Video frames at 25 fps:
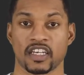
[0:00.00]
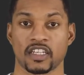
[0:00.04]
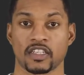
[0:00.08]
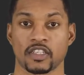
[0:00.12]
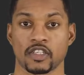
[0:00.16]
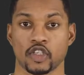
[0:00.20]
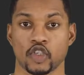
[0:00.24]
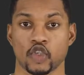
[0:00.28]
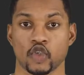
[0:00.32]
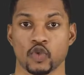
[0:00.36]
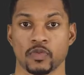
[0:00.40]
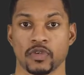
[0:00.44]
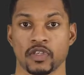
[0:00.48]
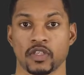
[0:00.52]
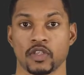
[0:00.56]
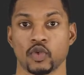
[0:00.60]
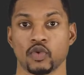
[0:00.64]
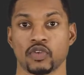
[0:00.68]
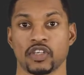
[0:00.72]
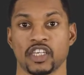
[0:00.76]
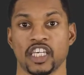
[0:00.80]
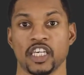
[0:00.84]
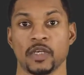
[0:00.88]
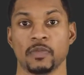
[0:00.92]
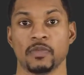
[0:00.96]
in human
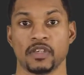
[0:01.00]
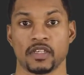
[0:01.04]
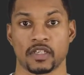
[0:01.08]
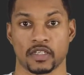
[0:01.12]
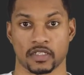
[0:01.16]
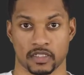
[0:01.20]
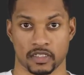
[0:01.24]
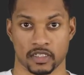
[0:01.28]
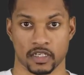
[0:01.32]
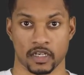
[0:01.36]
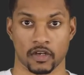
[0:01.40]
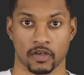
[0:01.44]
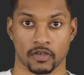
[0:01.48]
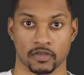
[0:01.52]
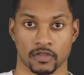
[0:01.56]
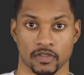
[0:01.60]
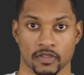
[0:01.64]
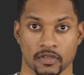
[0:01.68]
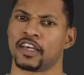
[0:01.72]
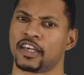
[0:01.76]
leukemia cells.